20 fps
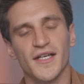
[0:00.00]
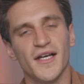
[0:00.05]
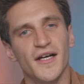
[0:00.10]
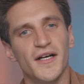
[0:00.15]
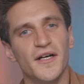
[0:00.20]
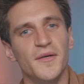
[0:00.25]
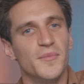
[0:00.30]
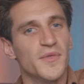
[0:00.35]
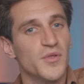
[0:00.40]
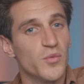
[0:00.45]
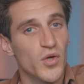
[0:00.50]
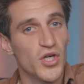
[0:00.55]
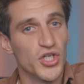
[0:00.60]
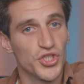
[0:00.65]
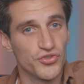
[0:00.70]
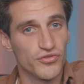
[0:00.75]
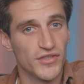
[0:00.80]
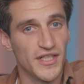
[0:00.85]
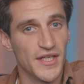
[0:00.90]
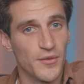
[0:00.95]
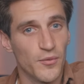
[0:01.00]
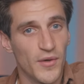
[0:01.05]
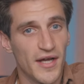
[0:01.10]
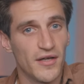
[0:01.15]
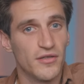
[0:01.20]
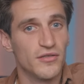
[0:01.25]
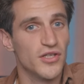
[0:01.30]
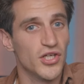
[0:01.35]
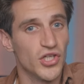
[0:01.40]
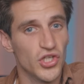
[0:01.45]
um, it works really
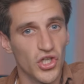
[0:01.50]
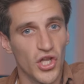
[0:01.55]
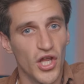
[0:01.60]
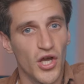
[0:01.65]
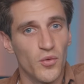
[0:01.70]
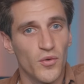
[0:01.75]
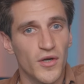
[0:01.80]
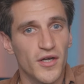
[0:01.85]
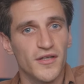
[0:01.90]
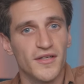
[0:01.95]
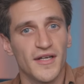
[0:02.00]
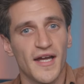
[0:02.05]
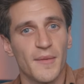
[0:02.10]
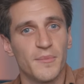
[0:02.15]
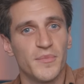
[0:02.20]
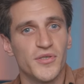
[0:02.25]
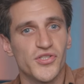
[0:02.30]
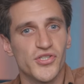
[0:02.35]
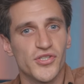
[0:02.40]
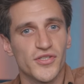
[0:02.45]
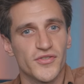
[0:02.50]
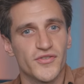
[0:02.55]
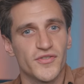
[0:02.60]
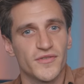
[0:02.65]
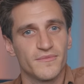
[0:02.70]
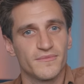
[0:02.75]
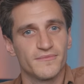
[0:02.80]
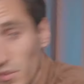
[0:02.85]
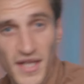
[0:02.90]
well at lower apertures.